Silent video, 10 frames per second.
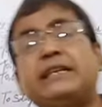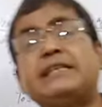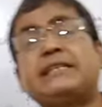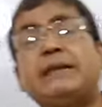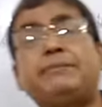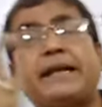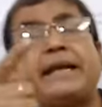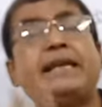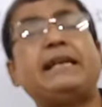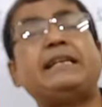concept,
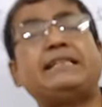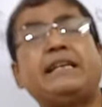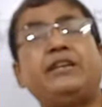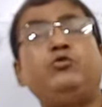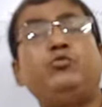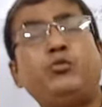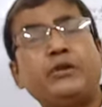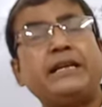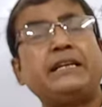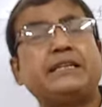again I say you
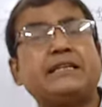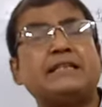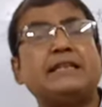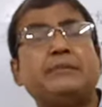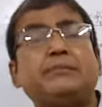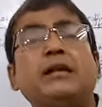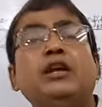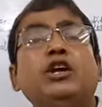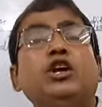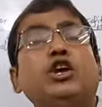prudent concept.
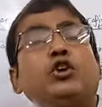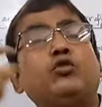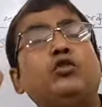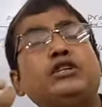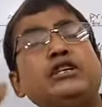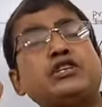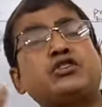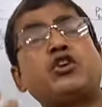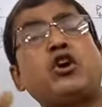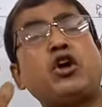Closing
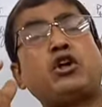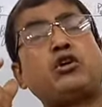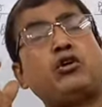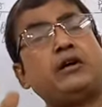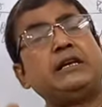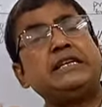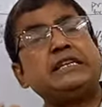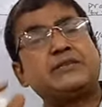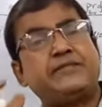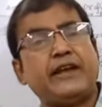stock
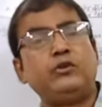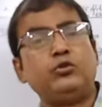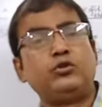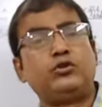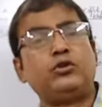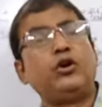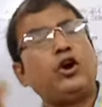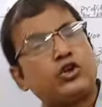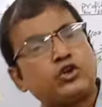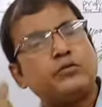is valued
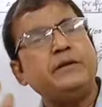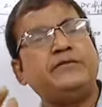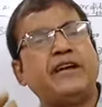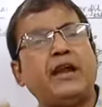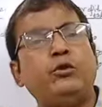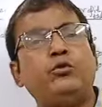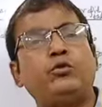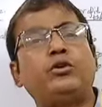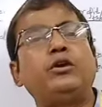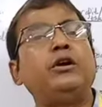or to be
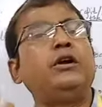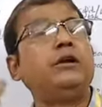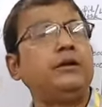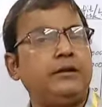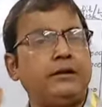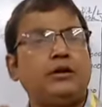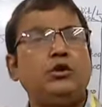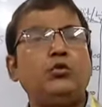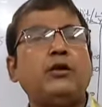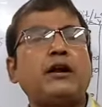valued
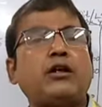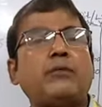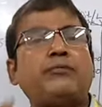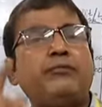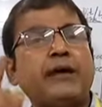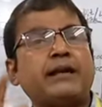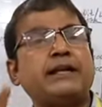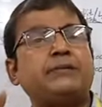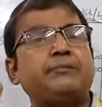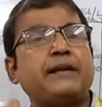lower of
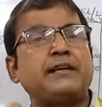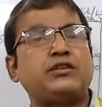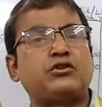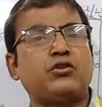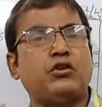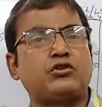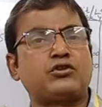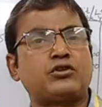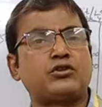market price cost,